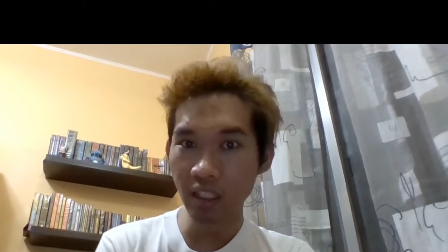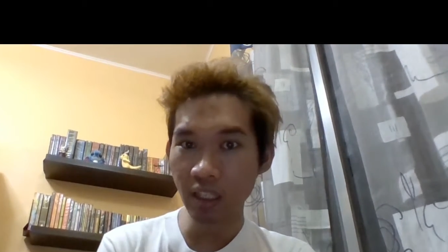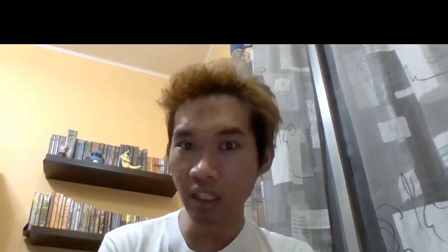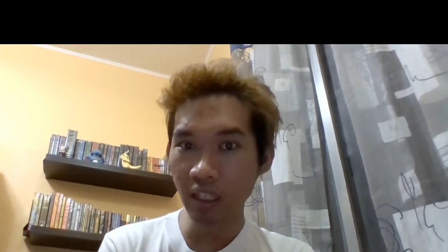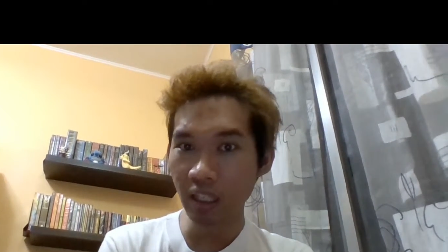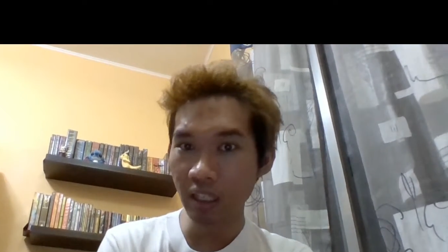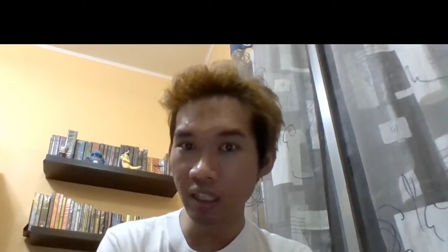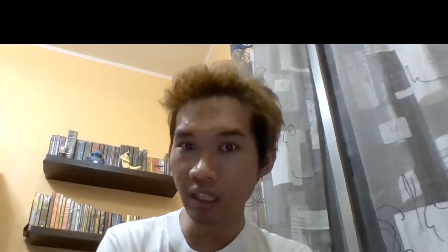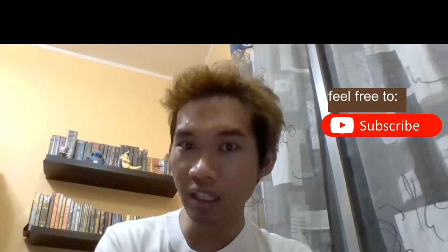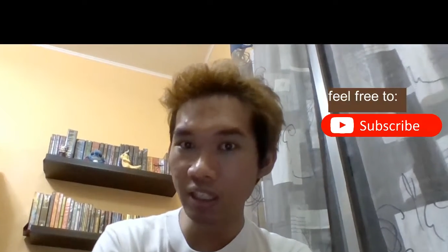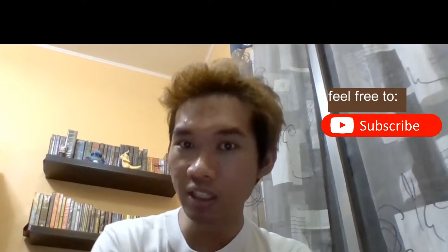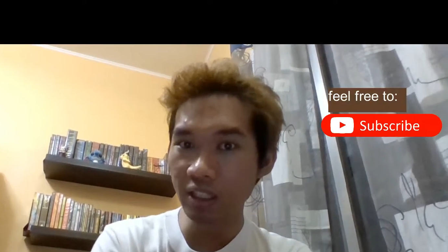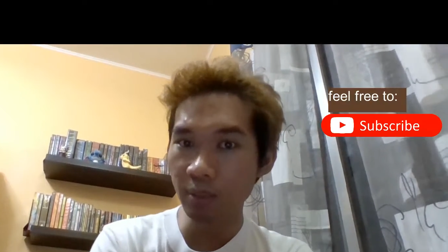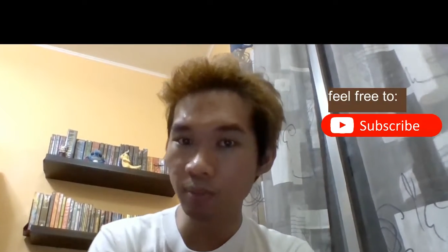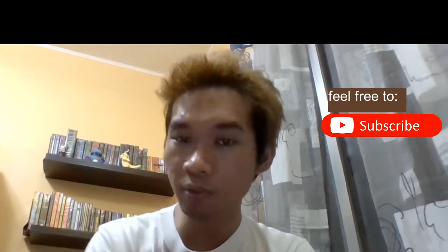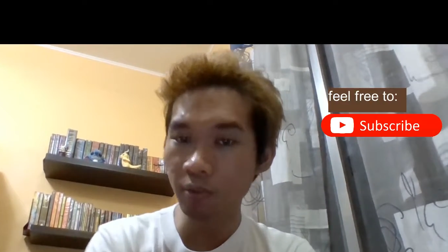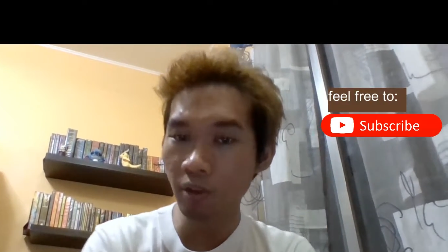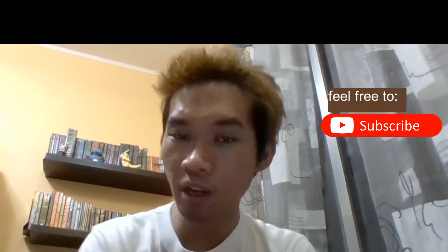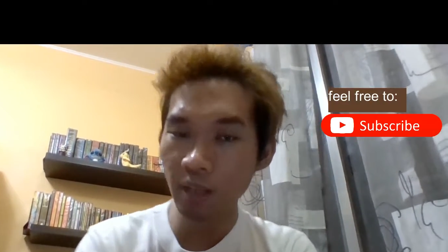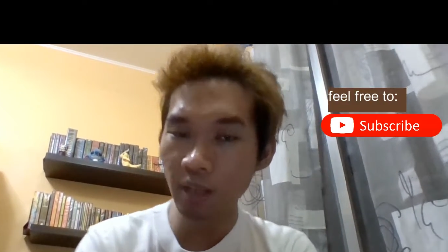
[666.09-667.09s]
Click,
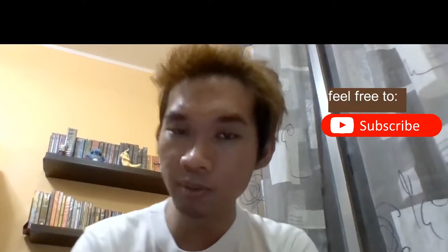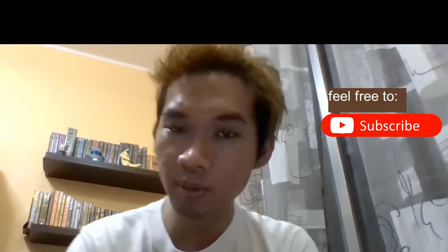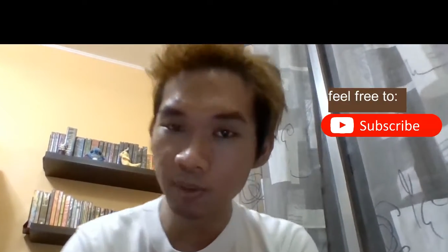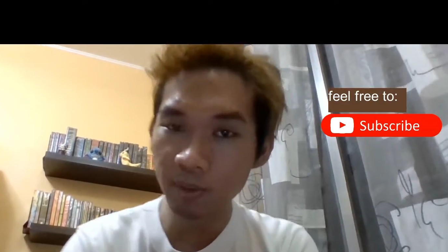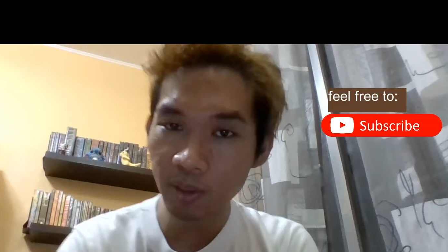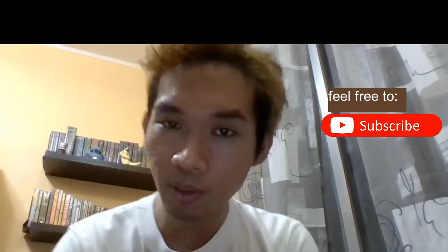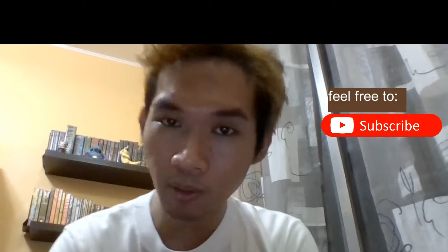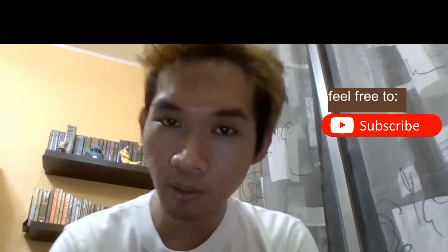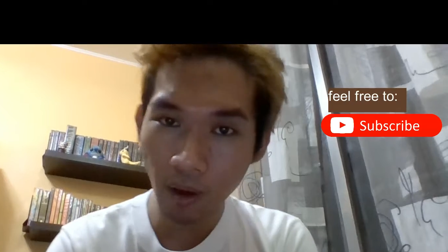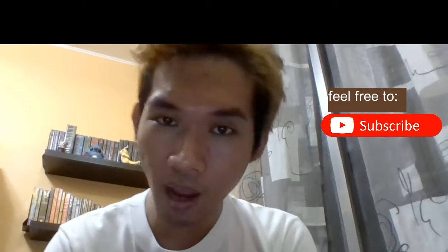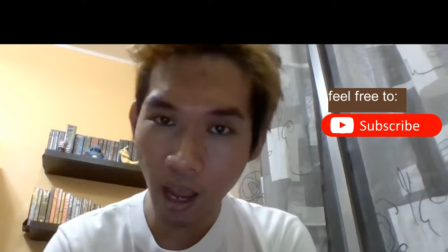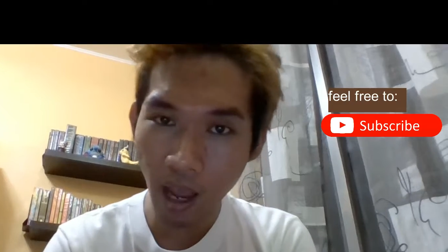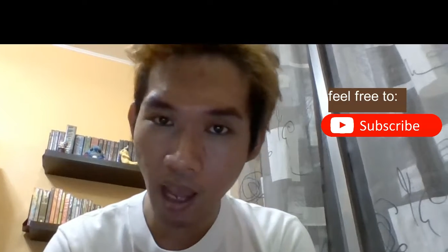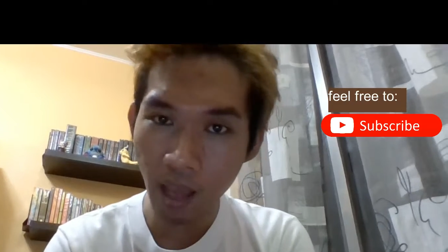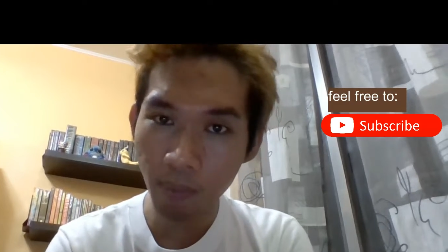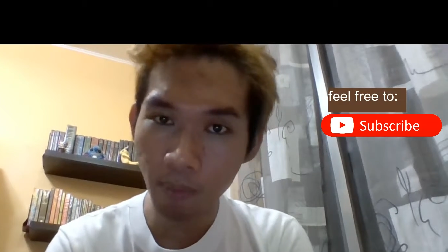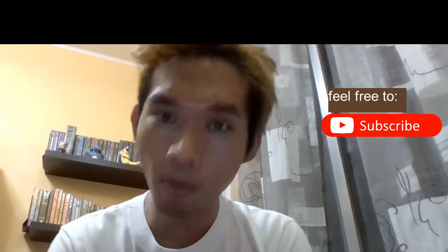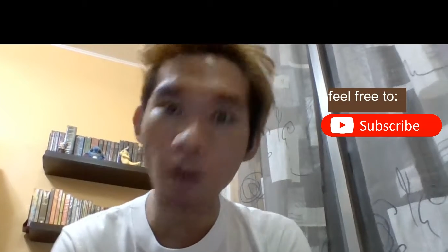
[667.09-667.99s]
subscribe.